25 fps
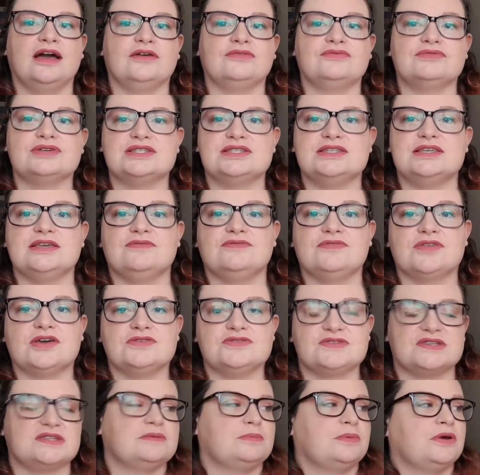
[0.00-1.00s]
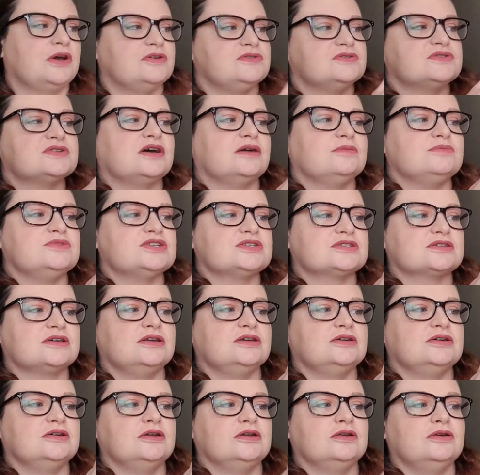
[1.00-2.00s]
receive those in the post, I'm just going
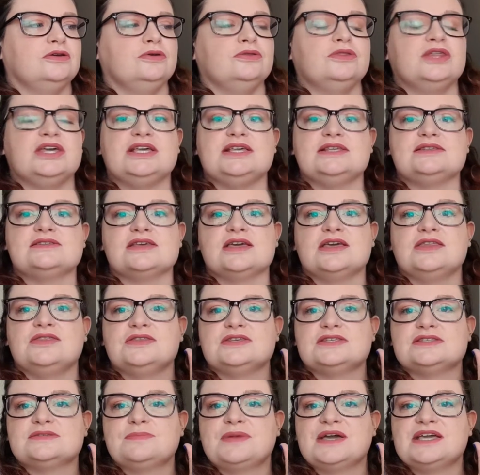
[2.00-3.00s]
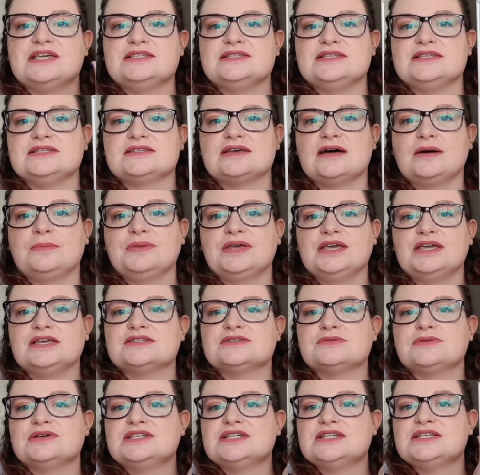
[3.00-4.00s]
to glue these in the spaces up here.
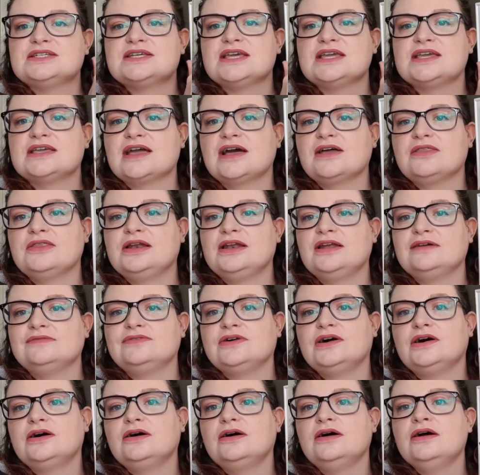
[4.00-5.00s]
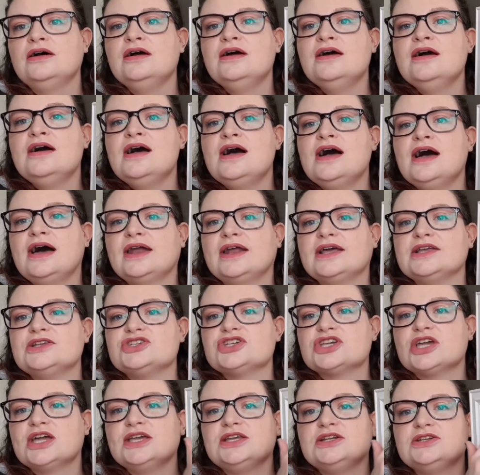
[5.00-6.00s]
So I did take out the love heart and I
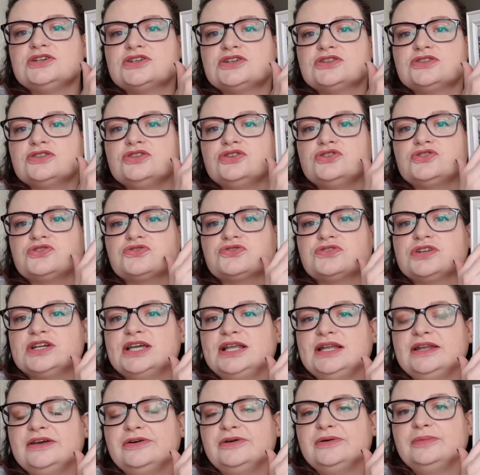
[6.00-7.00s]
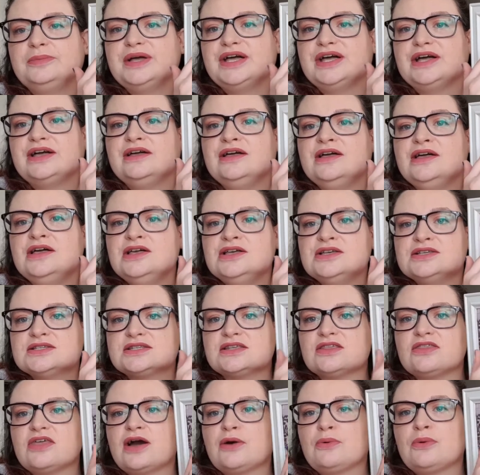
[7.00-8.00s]
changed the tree a little bit
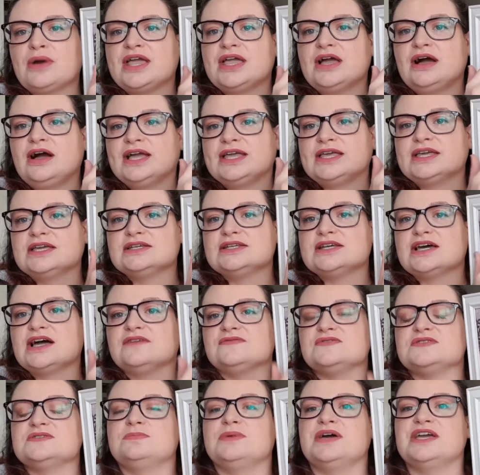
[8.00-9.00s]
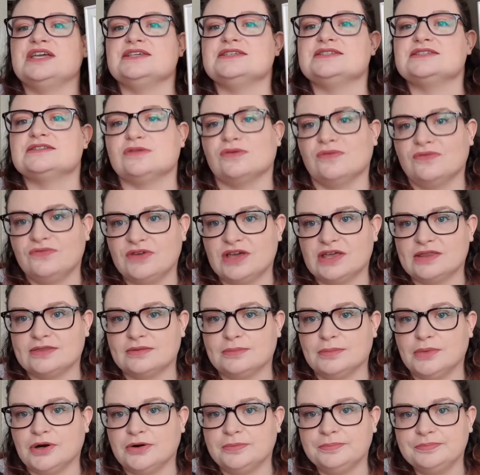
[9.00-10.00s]
so that way I could have space to fit
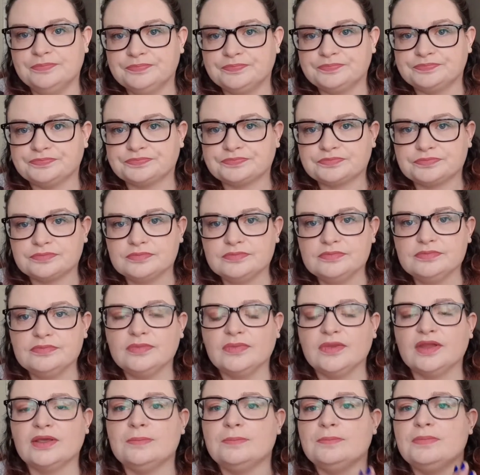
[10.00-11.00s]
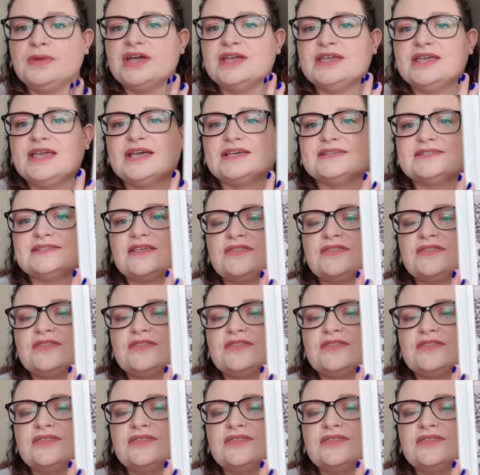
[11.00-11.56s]
them on. But yes,